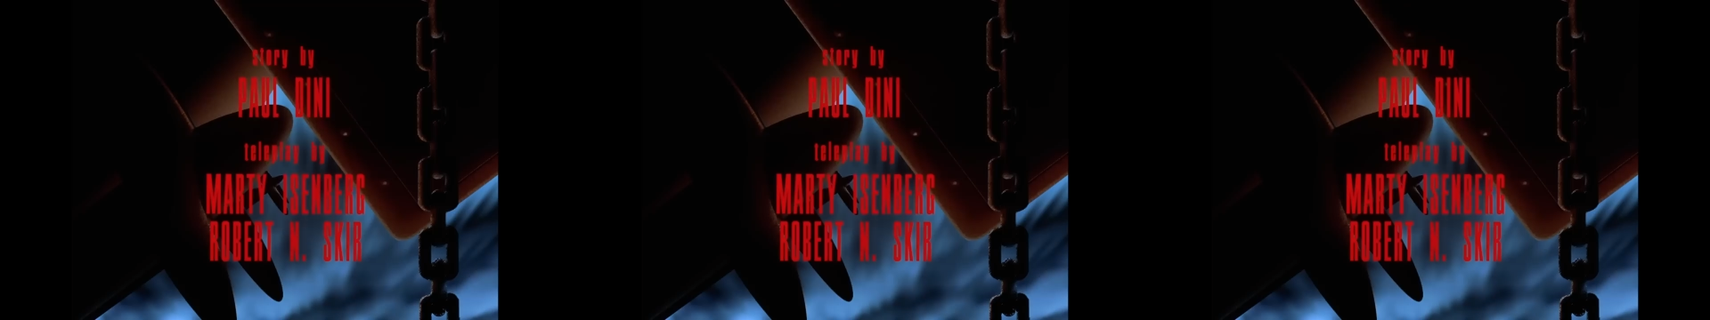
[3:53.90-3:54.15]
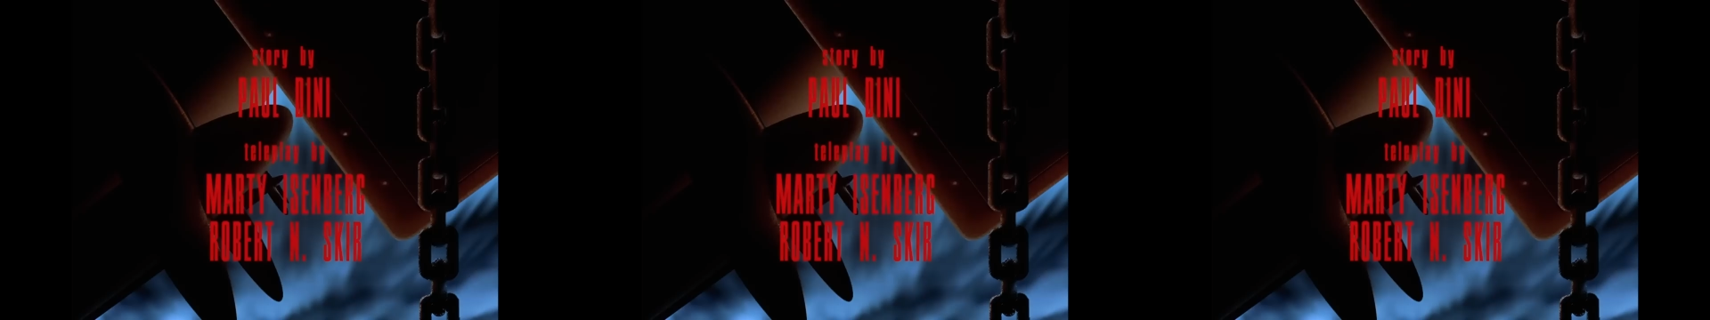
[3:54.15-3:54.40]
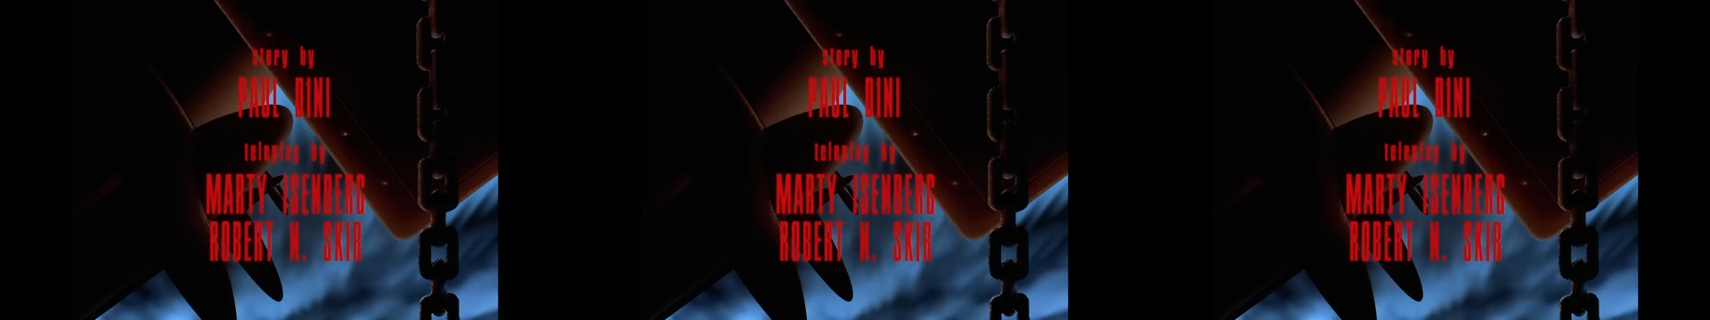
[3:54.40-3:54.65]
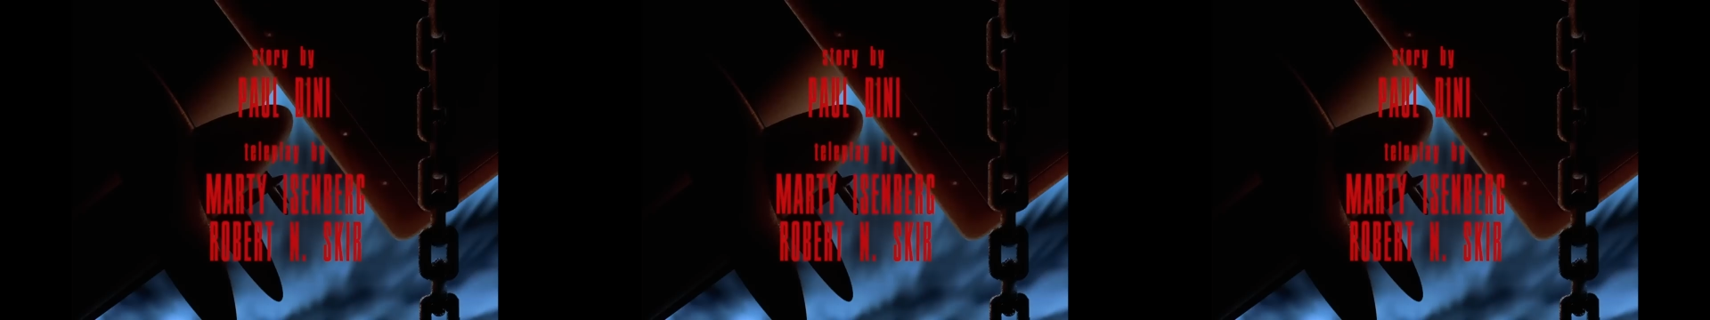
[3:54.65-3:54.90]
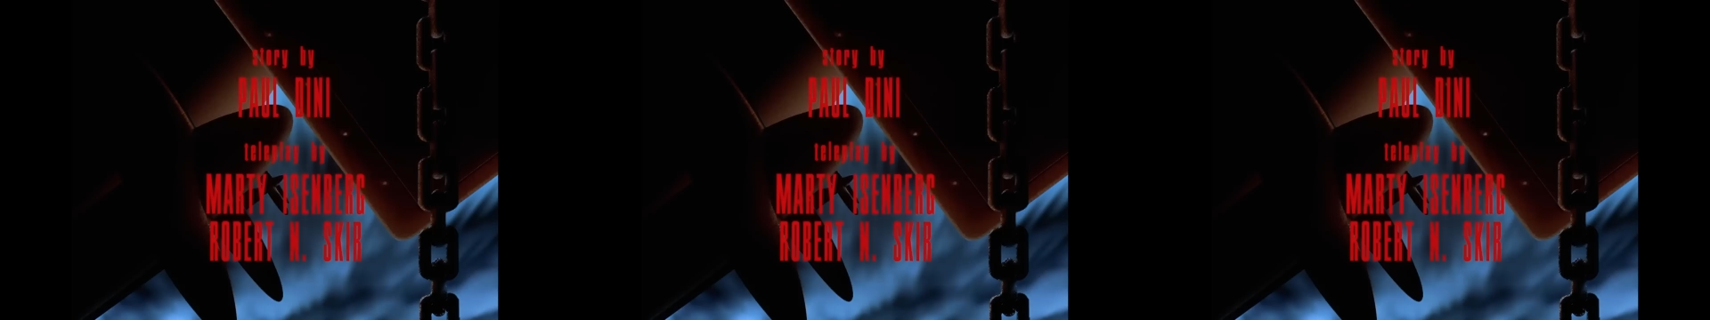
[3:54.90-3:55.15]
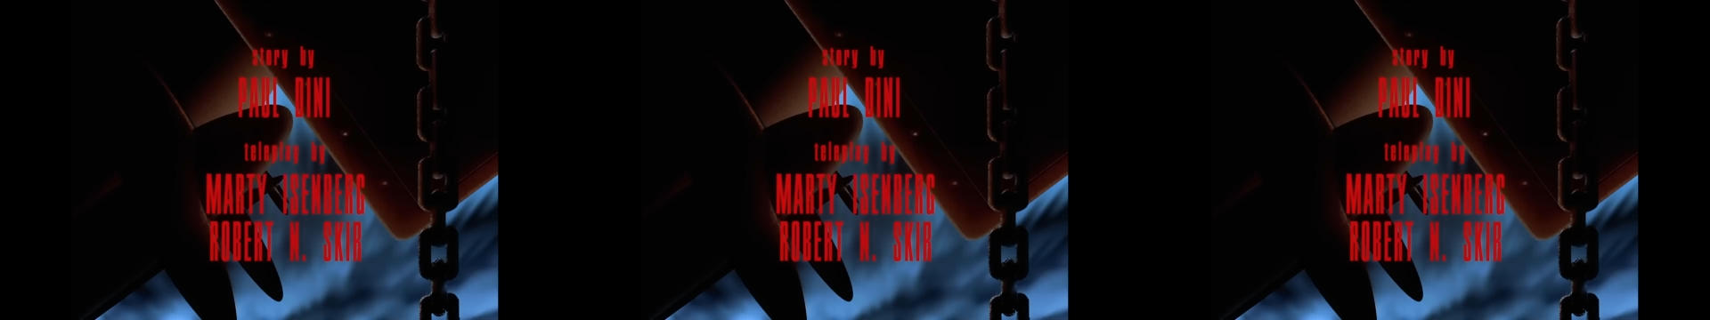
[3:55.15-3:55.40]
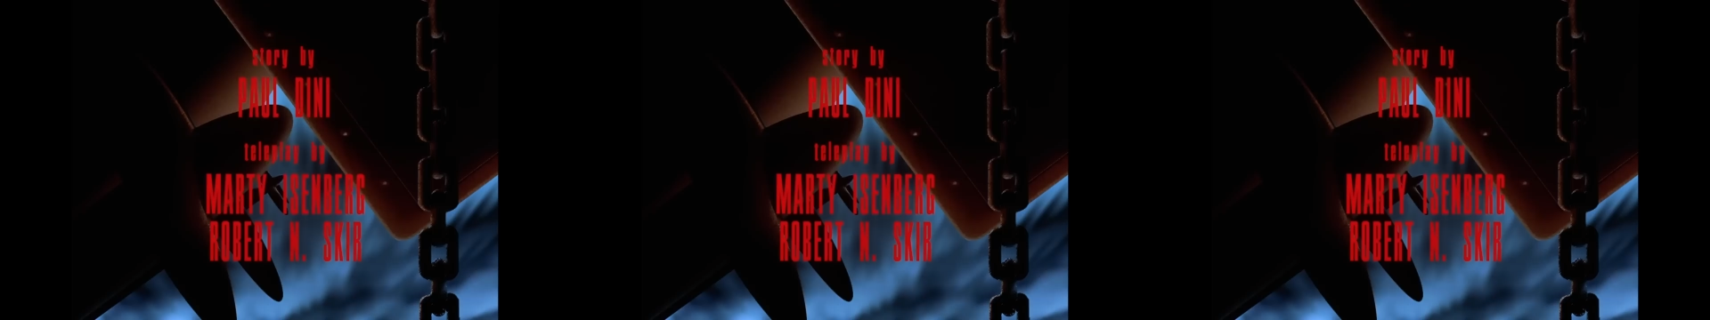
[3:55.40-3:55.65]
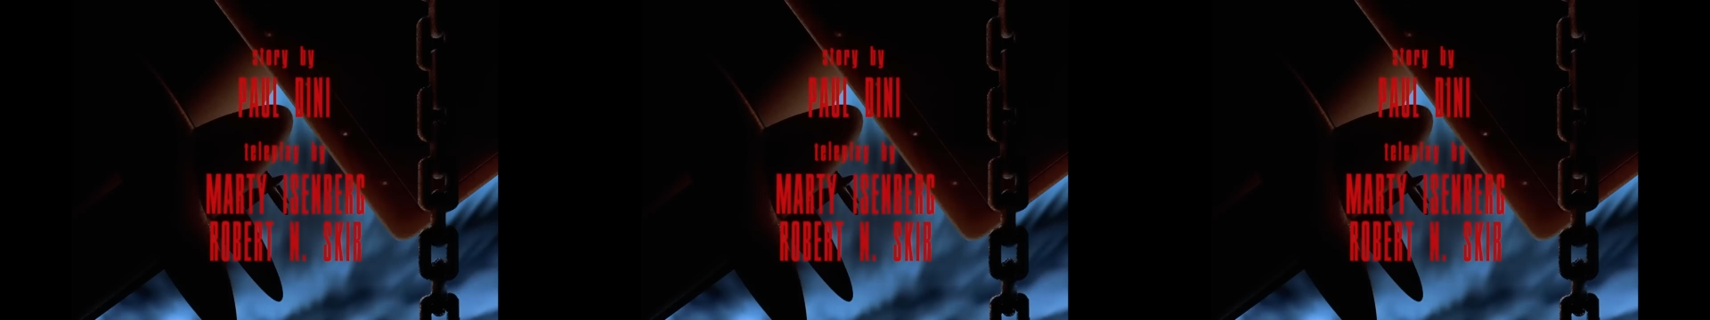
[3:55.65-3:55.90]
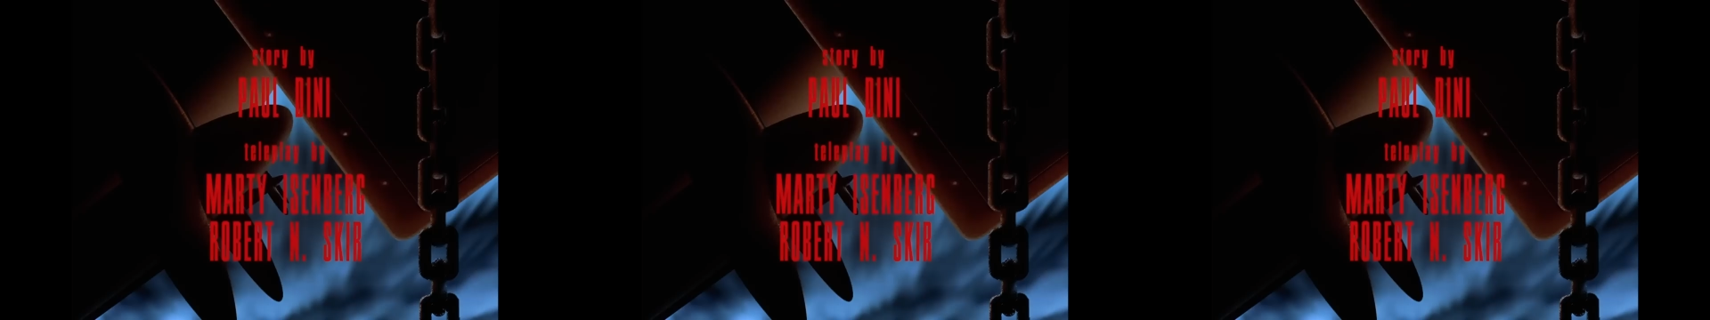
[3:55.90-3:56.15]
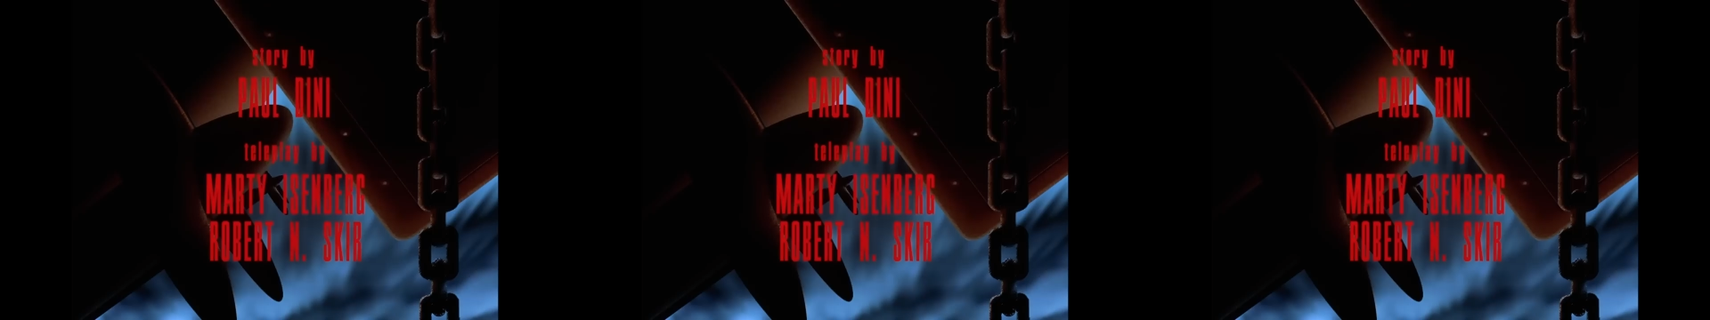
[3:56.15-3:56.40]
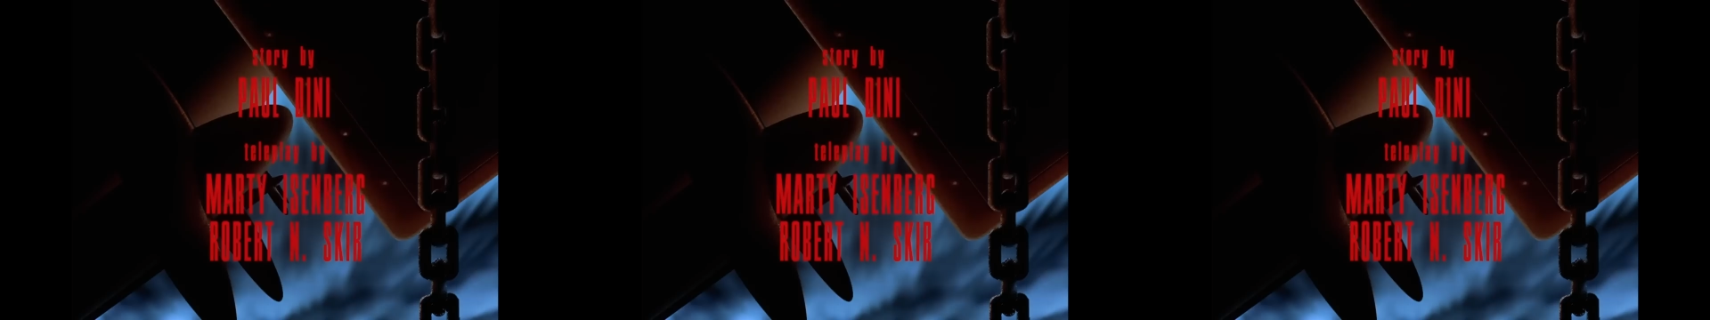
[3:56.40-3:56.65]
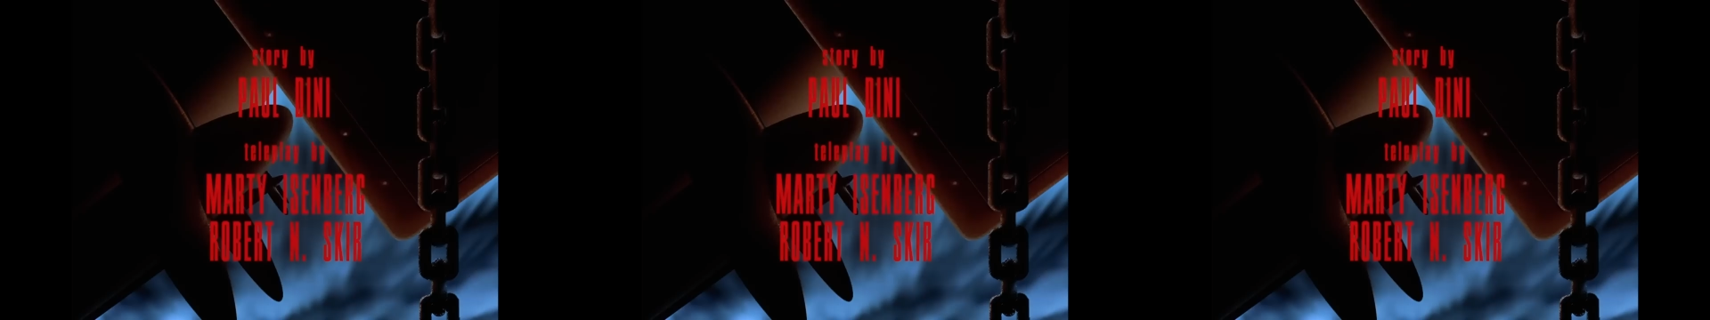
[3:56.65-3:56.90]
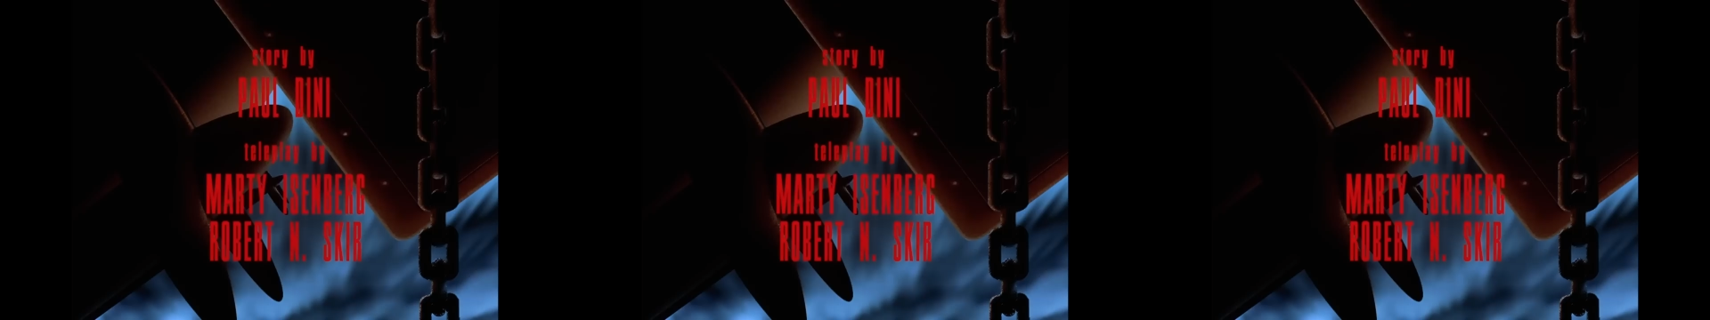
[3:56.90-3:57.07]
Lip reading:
[unreadable: no face in view]